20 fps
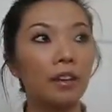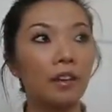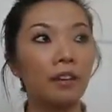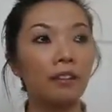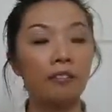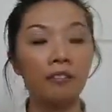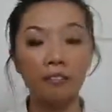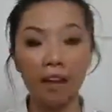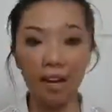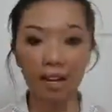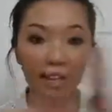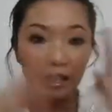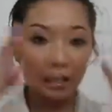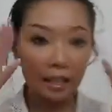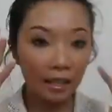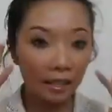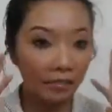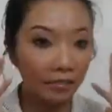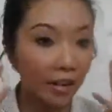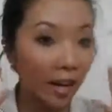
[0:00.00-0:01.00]
finally
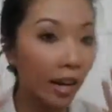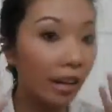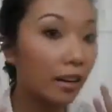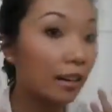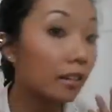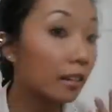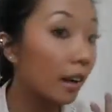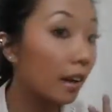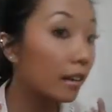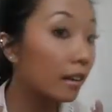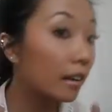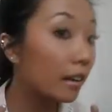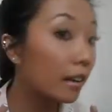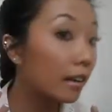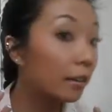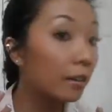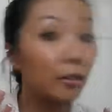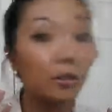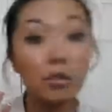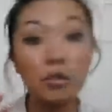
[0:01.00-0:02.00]
I've kind of gotten it
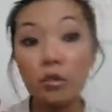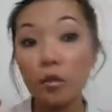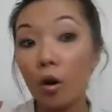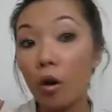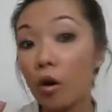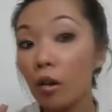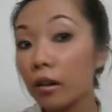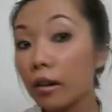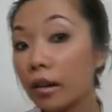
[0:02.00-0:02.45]
under control